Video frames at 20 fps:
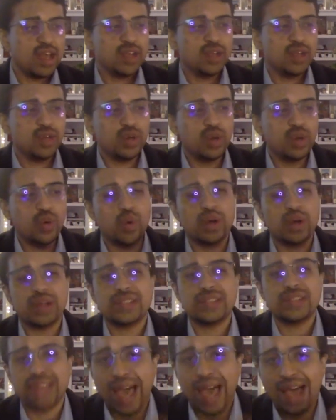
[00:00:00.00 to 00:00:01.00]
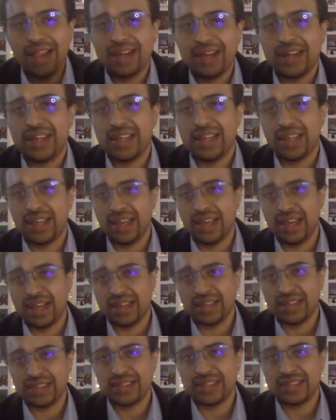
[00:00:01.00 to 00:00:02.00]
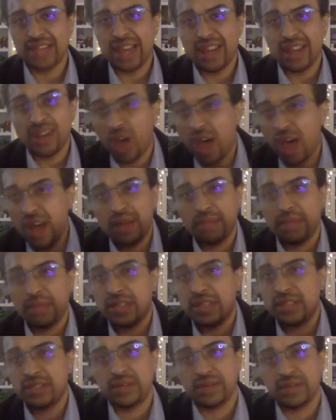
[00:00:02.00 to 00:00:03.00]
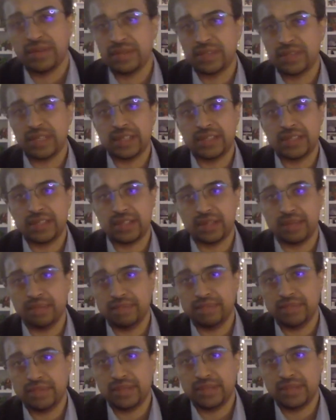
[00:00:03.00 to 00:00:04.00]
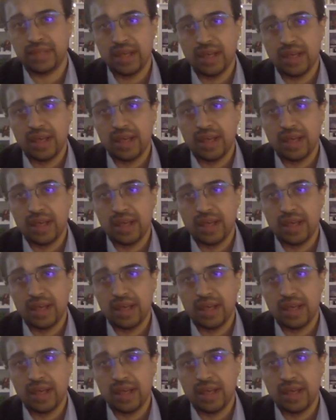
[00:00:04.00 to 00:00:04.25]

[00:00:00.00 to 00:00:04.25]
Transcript: universality is synonymous to systems,